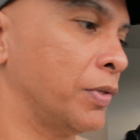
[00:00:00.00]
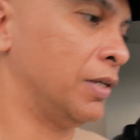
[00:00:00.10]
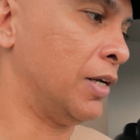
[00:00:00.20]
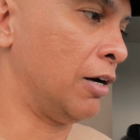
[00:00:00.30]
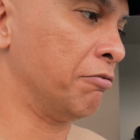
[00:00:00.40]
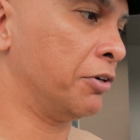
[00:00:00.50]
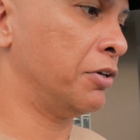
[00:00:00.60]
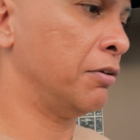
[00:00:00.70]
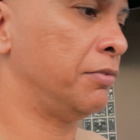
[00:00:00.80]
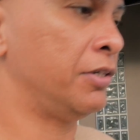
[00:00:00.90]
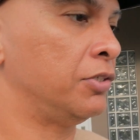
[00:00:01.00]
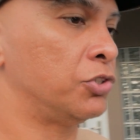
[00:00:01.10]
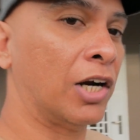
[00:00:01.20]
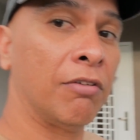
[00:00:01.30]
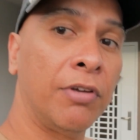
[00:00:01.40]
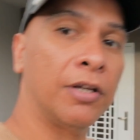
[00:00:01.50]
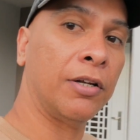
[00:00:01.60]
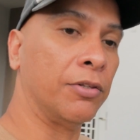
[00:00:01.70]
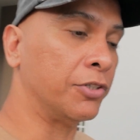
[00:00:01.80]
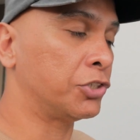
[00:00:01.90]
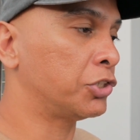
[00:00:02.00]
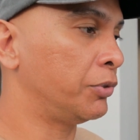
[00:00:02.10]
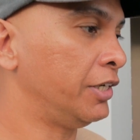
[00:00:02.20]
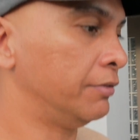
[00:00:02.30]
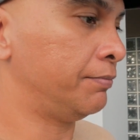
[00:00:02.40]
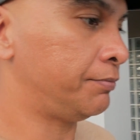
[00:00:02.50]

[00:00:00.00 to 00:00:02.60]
Now, if you're going to be driving it on the street